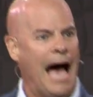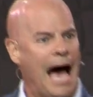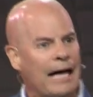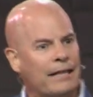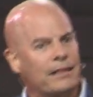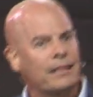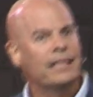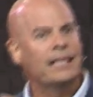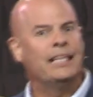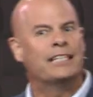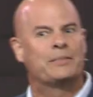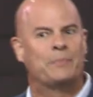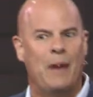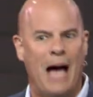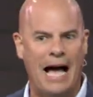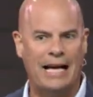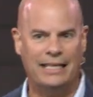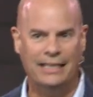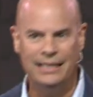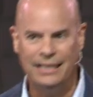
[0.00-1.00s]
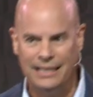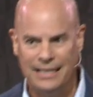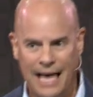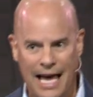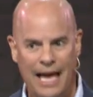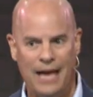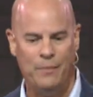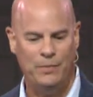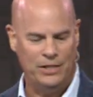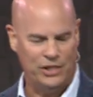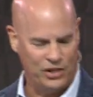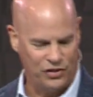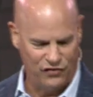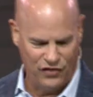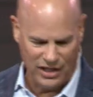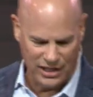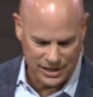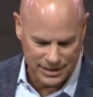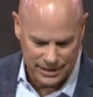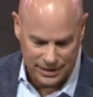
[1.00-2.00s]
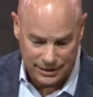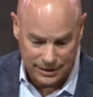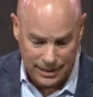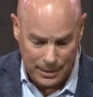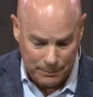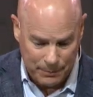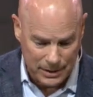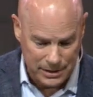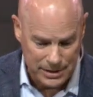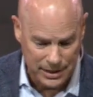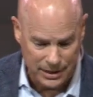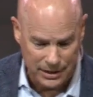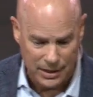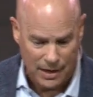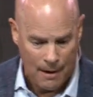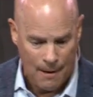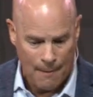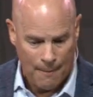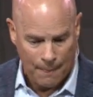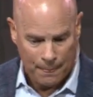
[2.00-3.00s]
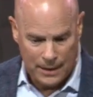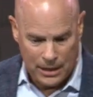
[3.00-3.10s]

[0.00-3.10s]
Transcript: Athletes back in the day, we just finished the Olympics here.